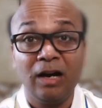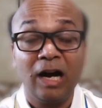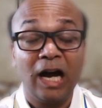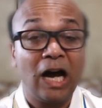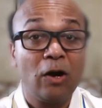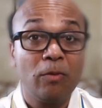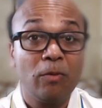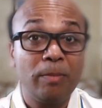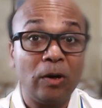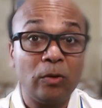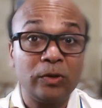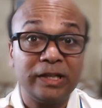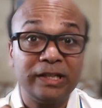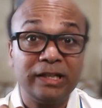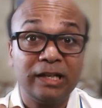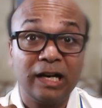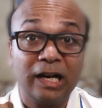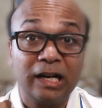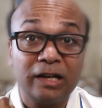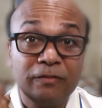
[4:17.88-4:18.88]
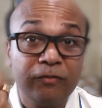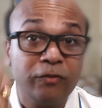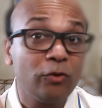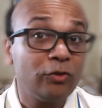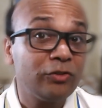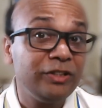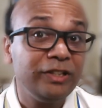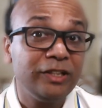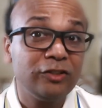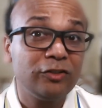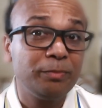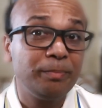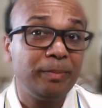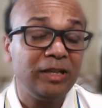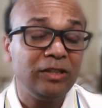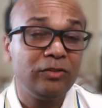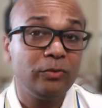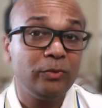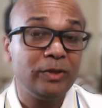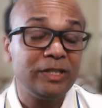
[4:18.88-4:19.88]
How about an unforeseen
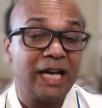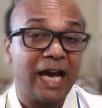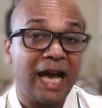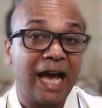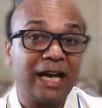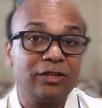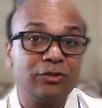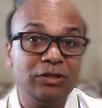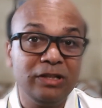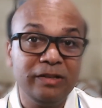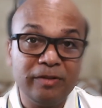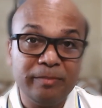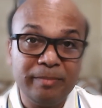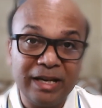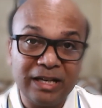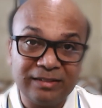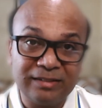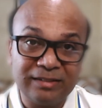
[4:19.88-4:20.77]
expense which actually will make a